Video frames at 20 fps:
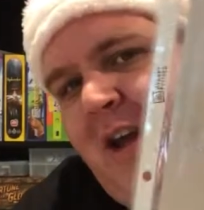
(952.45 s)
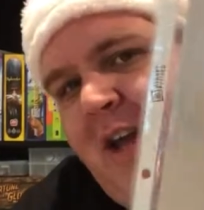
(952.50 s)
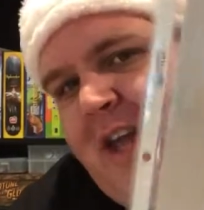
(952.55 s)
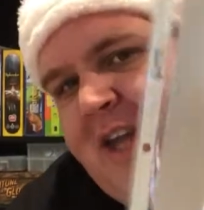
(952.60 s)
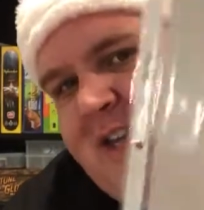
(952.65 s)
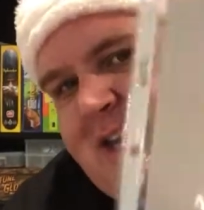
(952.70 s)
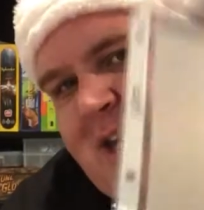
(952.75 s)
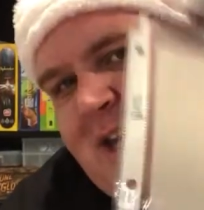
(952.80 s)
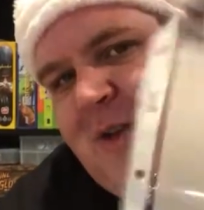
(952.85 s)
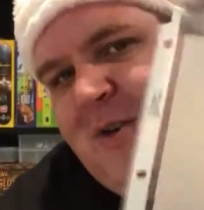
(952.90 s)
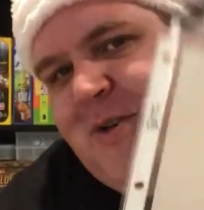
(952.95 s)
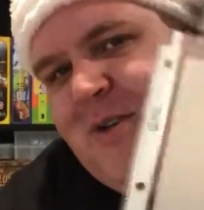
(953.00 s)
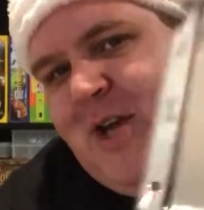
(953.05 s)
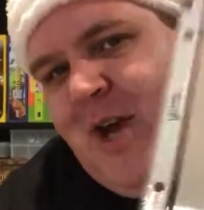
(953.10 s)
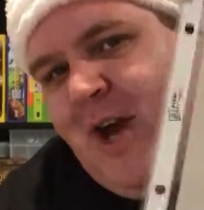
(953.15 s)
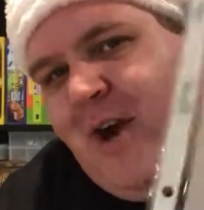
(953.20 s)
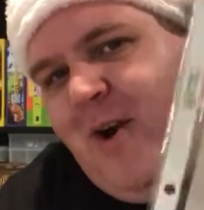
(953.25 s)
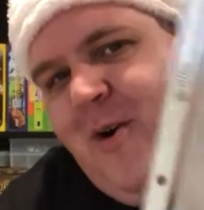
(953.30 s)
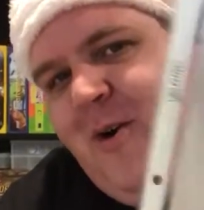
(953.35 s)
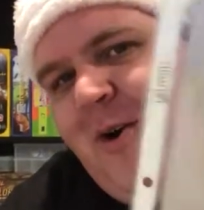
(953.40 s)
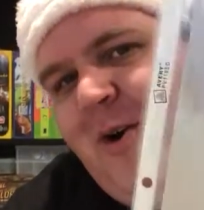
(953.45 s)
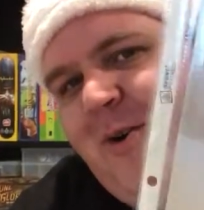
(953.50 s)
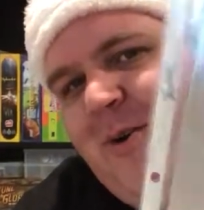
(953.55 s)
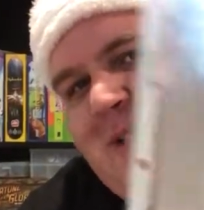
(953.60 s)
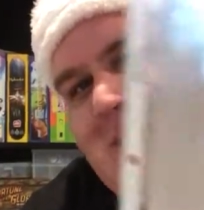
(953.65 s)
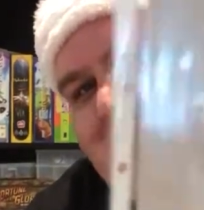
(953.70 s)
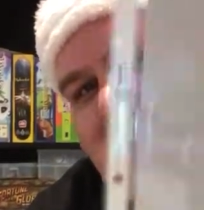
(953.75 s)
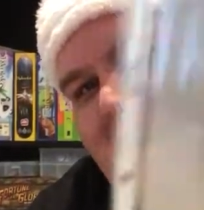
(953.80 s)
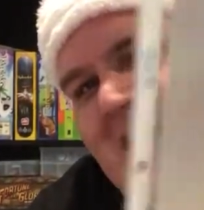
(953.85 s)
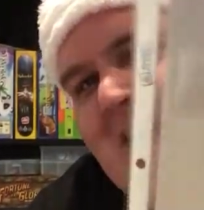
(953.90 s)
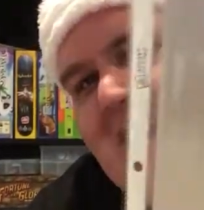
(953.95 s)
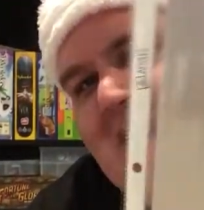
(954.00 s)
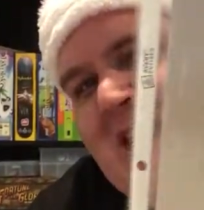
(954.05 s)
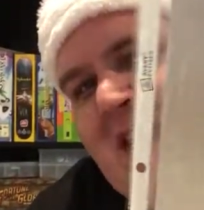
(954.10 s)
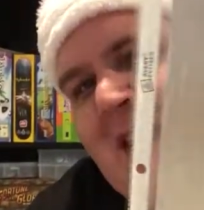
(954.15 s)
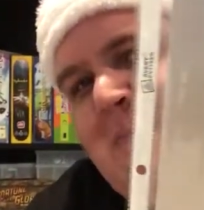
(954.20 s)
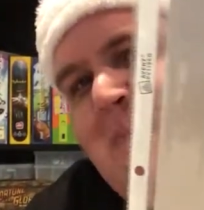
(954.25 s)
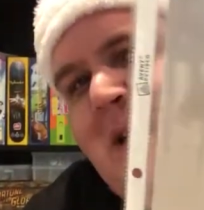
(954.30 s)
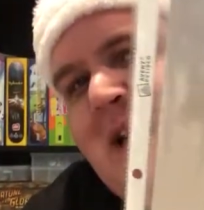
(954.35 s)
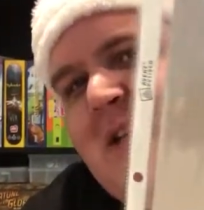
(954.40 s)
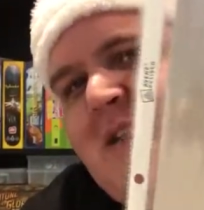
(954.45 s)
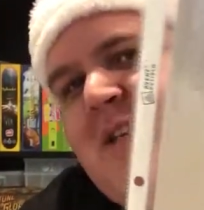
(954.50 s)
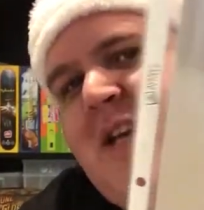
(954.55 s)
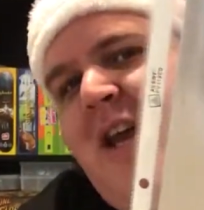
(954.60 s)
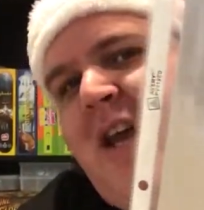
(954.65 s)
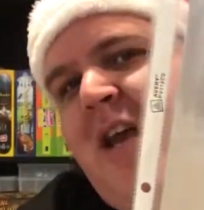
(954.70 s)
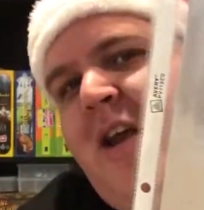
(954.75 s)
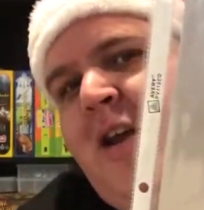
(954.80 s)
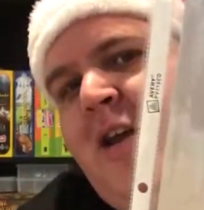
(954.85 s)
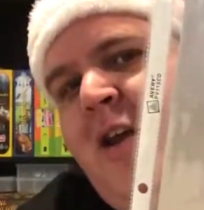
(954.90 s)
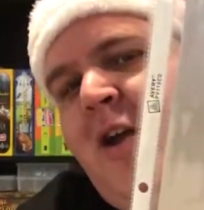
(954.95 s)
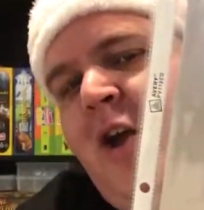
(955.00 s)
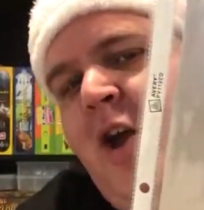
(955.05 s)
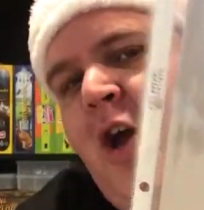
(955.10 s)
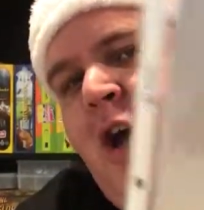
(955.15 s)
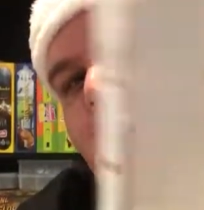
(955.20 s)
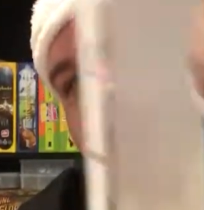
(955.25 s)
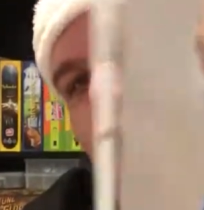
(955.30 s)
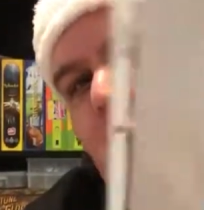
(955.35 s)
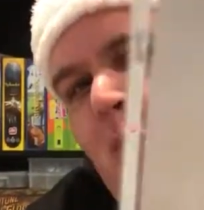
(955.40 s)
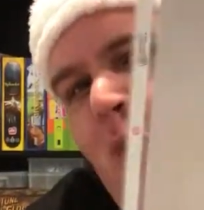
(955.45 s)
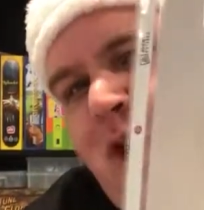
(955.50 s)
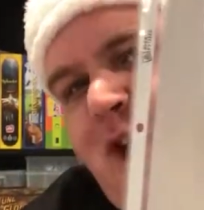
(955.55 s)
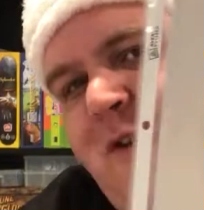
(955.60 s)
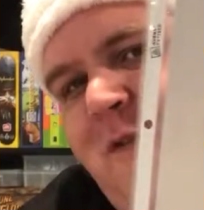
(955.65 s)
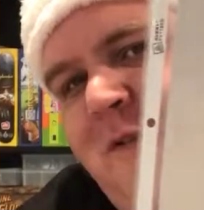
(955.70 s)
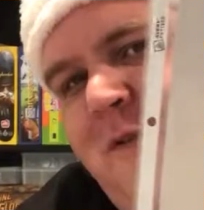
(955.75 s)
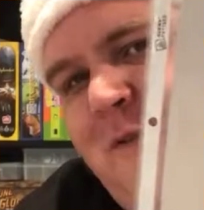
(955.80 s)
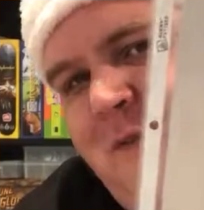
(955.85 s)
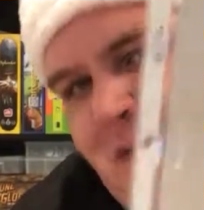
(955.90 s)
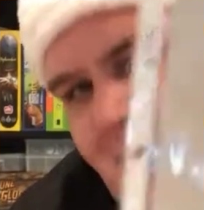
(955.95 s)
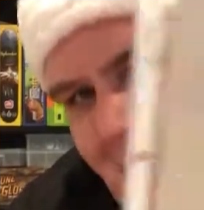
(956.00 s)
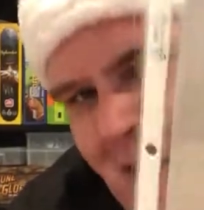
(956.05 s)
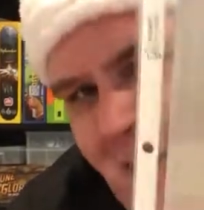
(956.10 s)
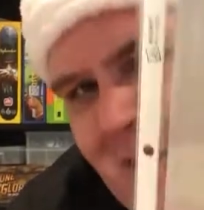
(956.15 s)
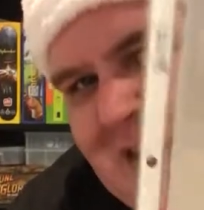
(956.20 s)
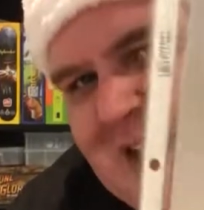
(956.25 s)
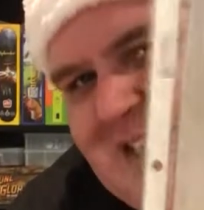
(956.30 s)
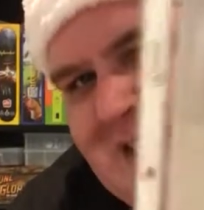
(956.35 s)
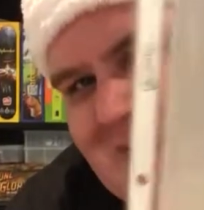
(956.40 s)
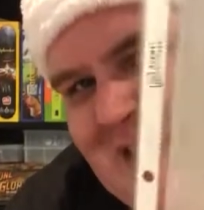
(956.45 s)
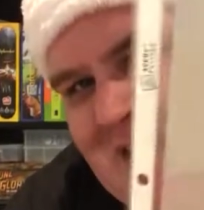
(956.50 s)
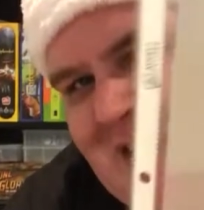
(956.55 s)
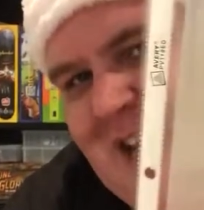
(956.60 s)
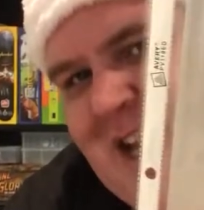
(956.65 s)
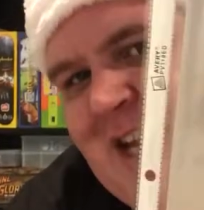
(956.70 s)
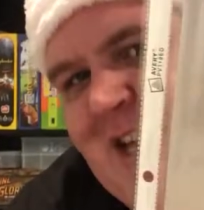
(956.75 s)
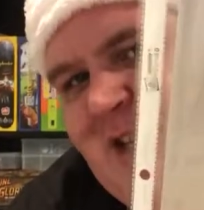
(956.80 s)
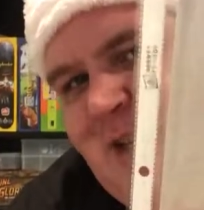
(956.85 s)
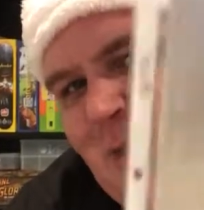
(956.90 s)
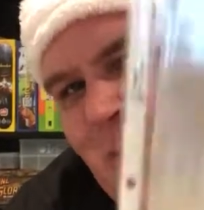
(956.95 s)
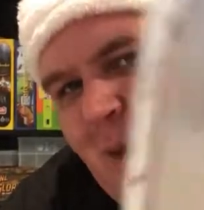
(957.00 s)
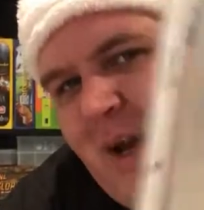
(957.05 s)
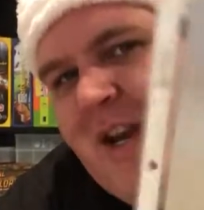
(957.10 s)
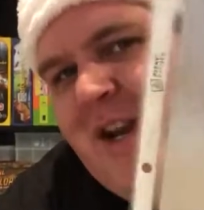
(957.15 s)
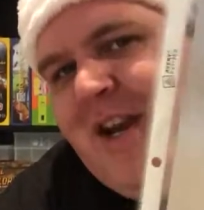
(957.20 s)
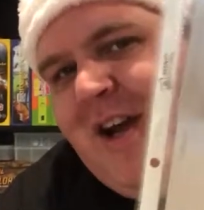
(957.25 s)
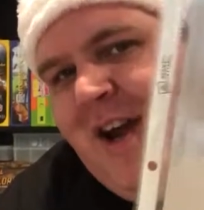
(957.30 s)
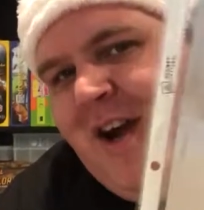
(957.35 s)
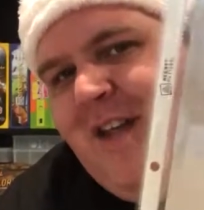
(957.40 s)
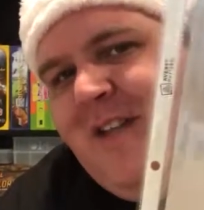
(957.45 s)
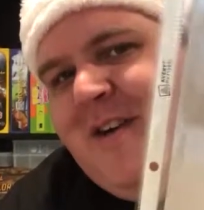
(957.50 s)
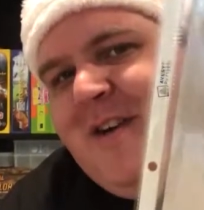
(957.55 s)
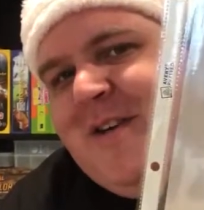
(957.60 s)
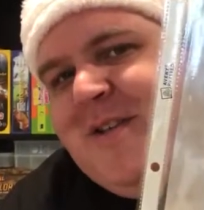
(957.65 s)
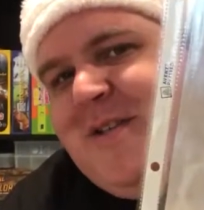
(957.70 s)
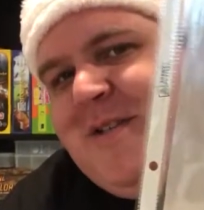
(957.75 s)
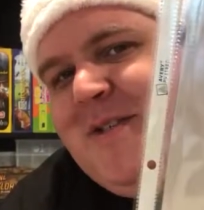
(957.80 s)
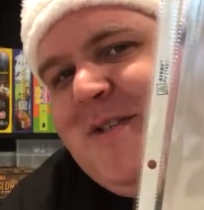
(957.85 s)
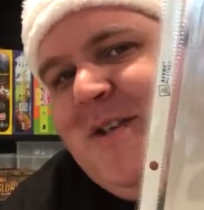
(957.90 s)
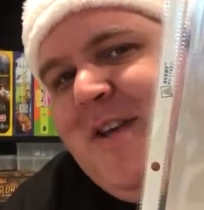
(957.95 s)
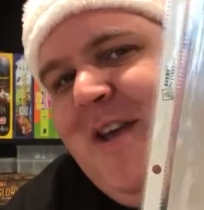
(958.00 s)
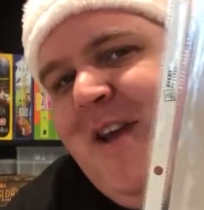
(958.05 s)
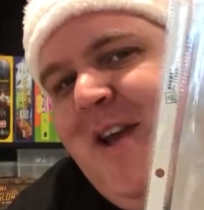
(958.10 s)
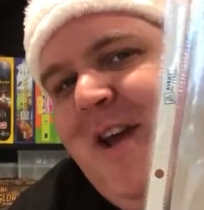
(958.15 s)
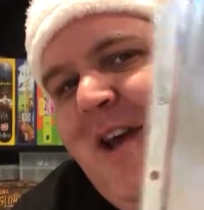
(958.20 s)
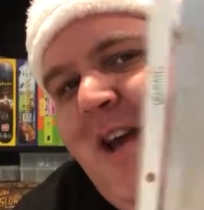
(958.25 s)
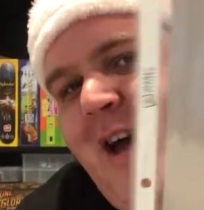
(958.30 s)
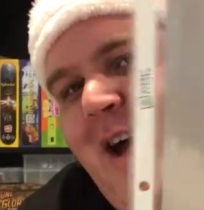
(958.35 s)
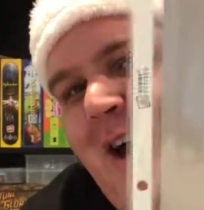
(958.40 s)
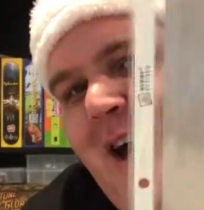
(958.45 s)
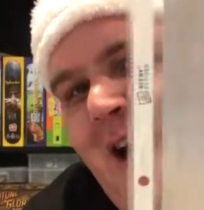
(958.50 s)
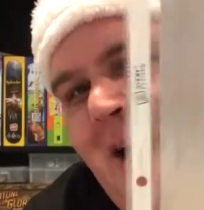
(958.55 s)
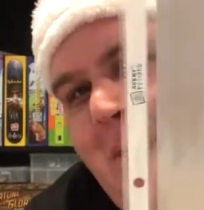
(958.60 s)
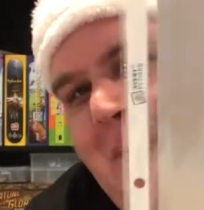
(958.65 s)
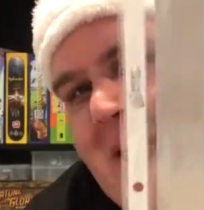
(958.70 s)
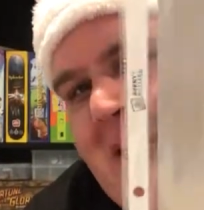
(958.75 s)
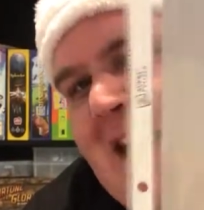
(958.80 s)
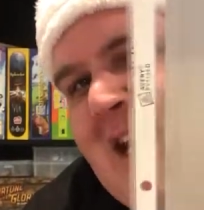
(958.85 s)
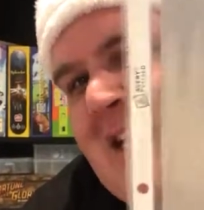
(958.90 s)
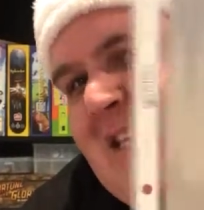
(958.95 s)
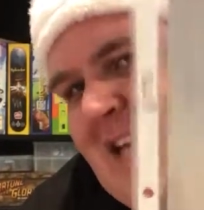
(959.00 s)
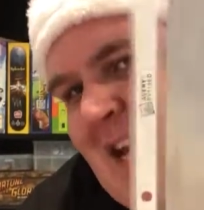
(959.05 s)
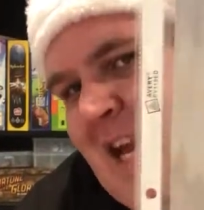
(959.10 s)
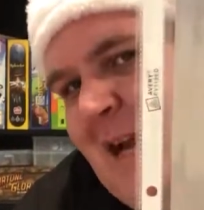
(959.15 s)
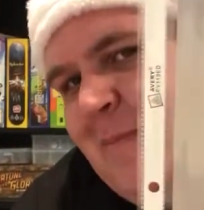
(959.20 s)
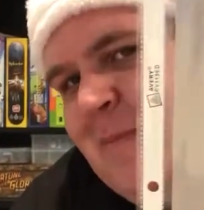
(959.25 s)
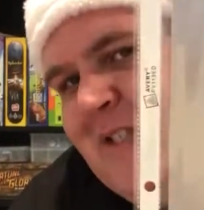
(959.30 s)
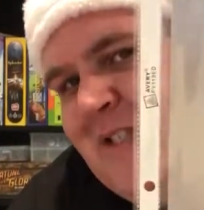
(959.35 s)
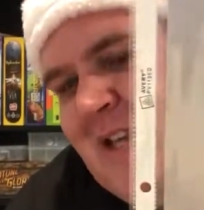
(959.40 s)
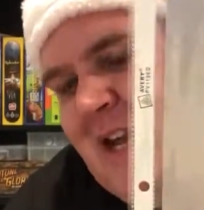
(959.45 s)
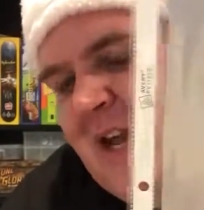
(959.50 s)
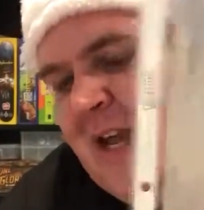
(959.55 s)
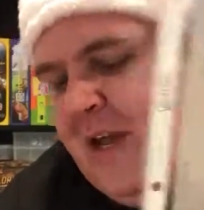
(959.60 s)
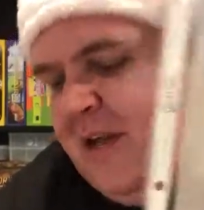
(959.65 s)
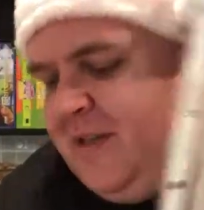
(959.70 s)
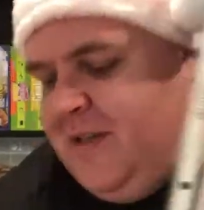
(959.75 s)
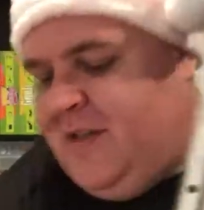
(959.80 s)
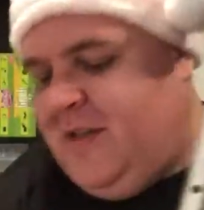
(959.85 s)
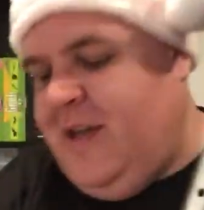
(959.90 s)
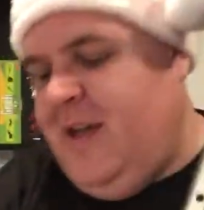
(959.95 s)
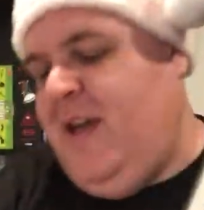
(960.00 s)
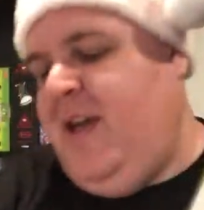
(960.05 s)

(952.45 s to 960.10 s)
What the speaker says: a Kikutaro signed 8x10 would far exceed $20 by a damn sight.